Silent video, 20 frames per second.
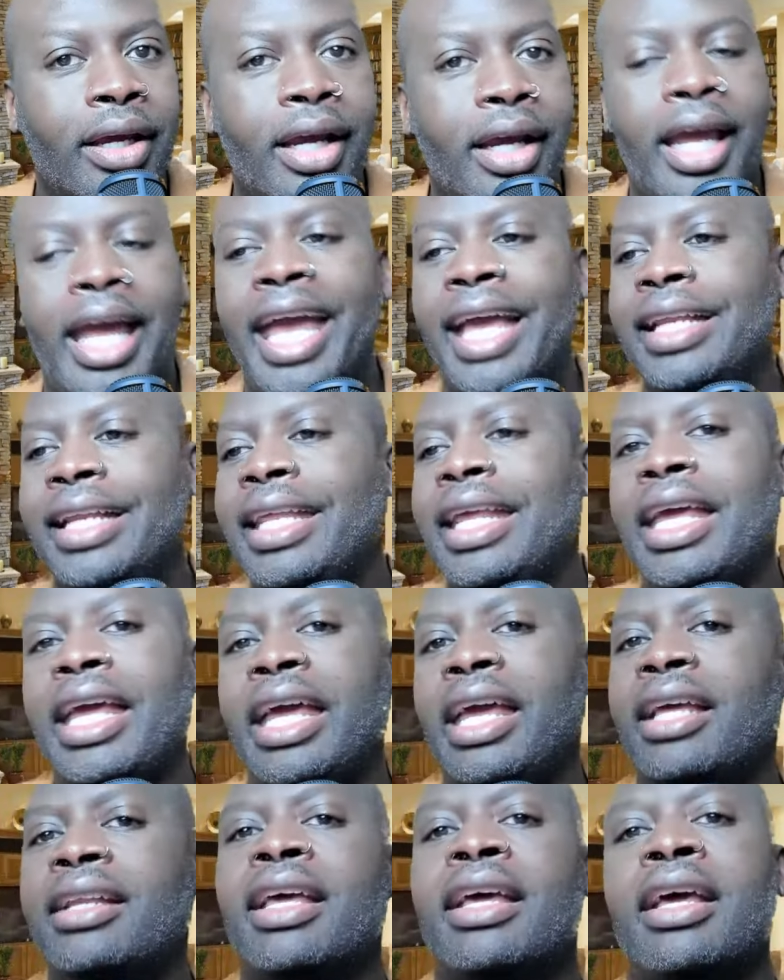And
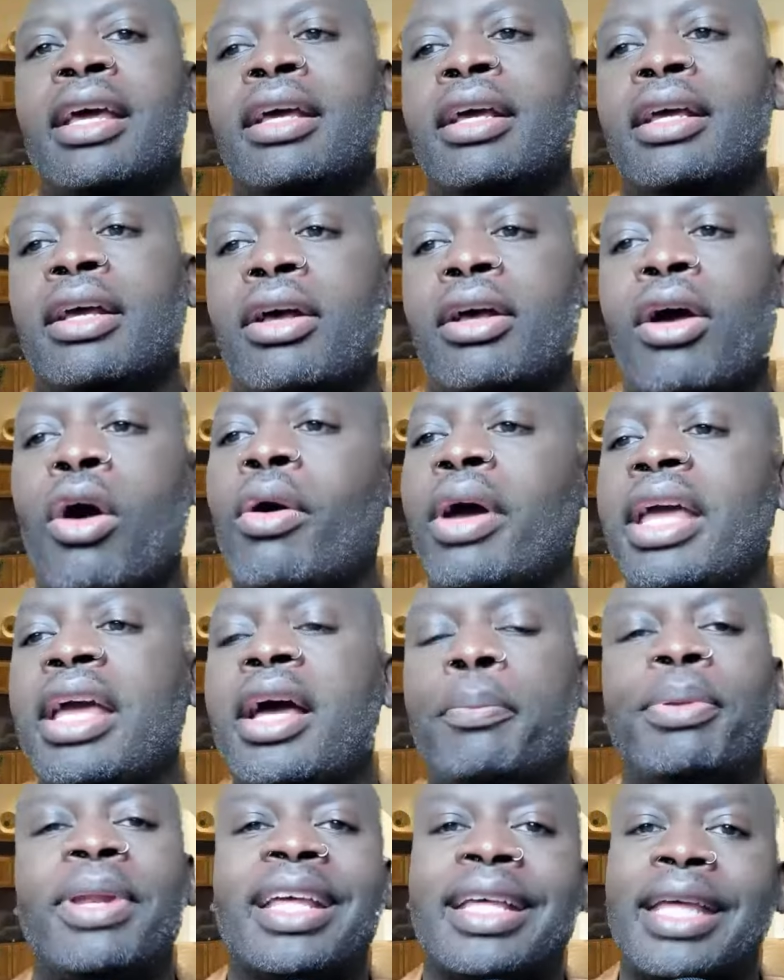then gonna
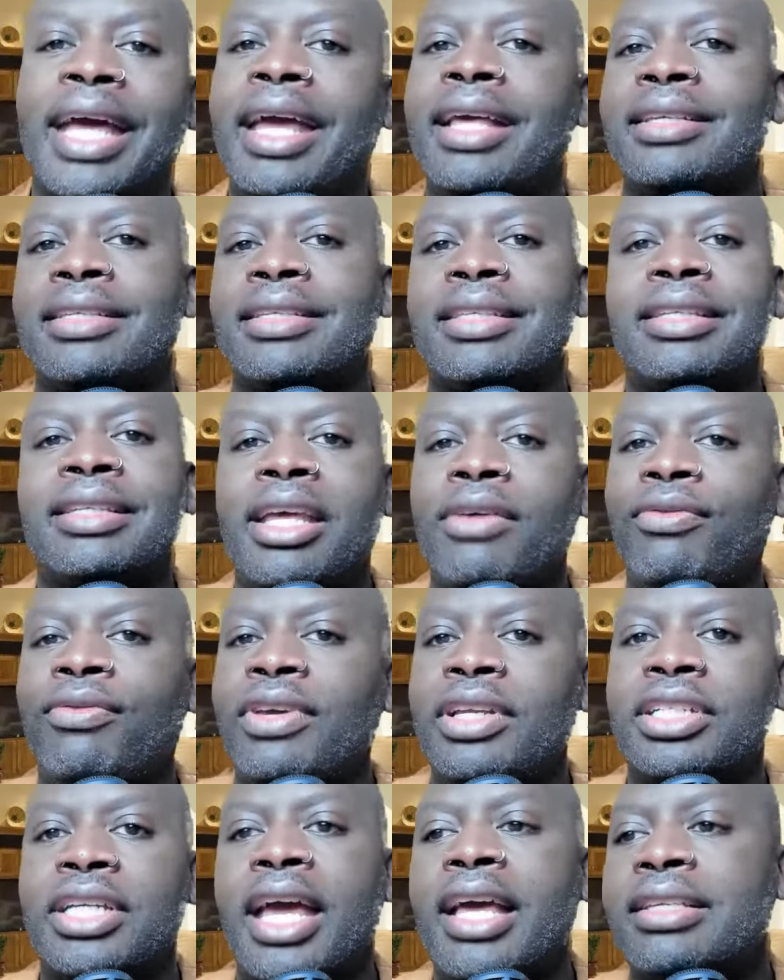implicate Stevie
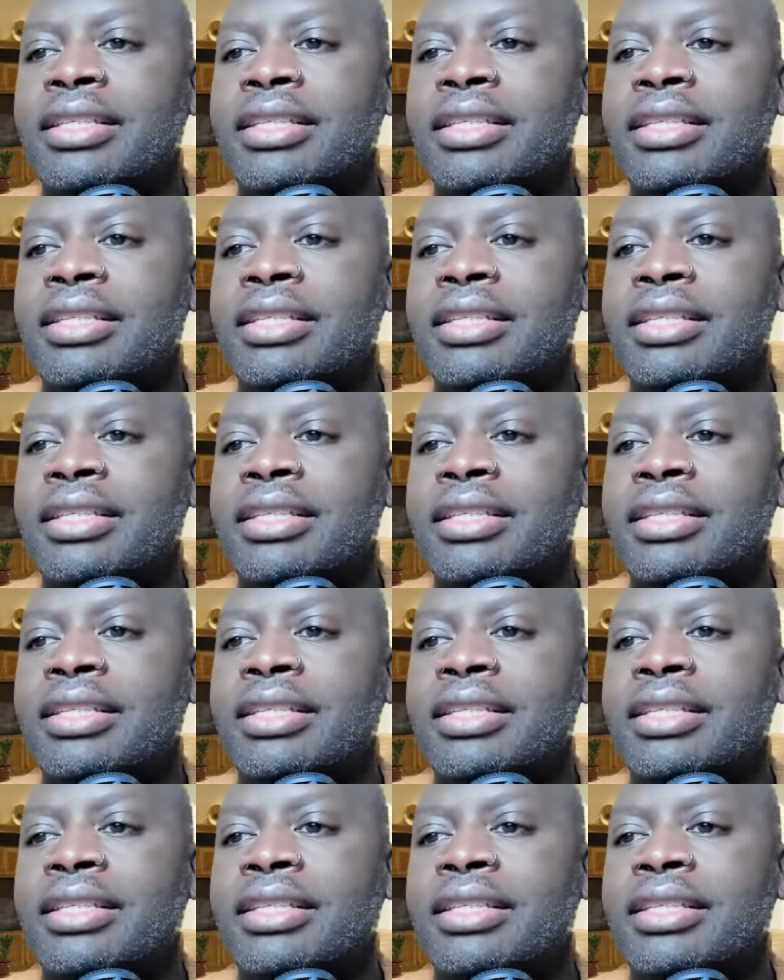J.